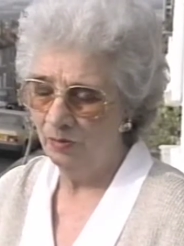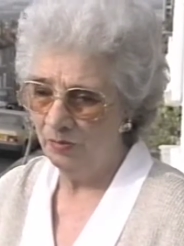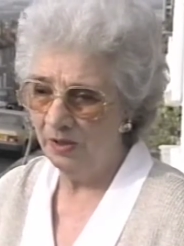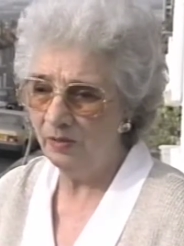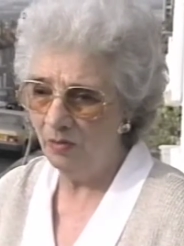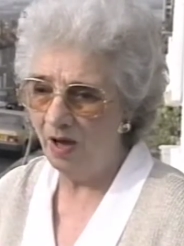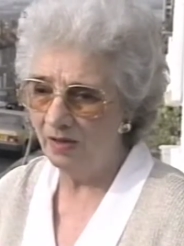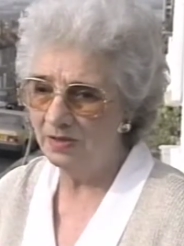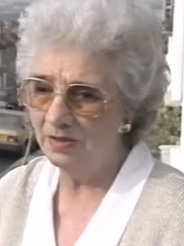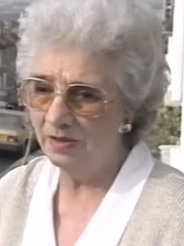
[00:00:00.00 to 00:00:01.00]
but it
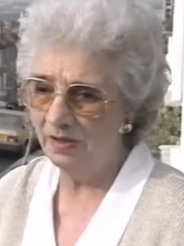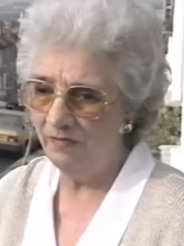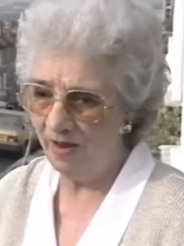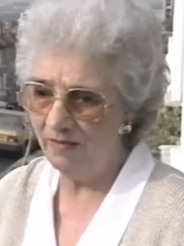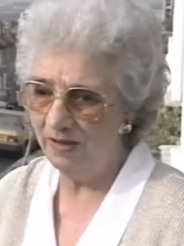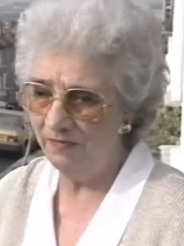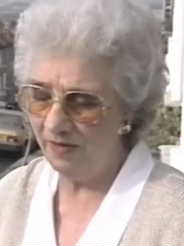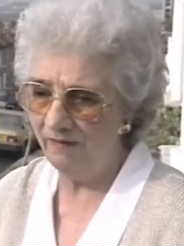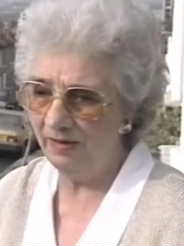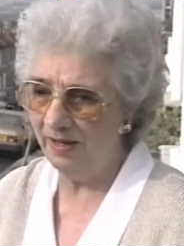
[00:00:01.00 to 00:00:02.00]
was a very,
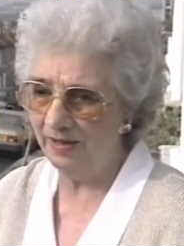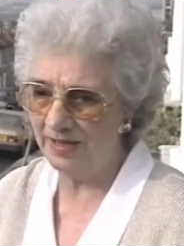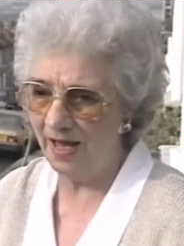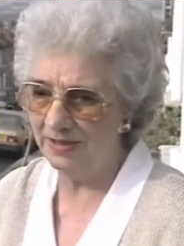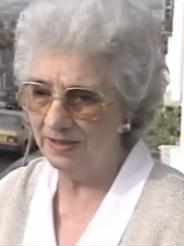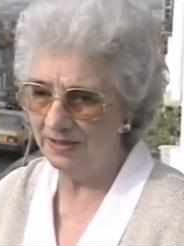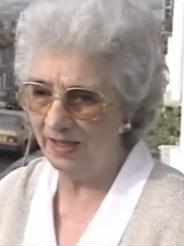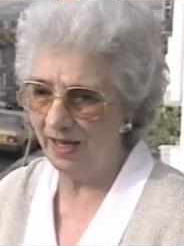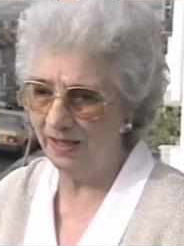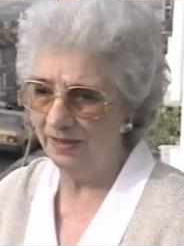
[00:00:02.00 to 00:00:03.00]
very exciting
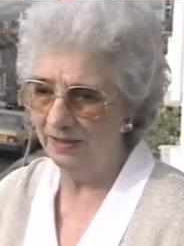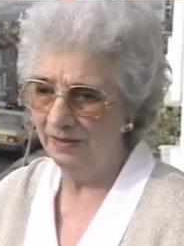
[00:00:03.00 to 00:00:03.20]
day,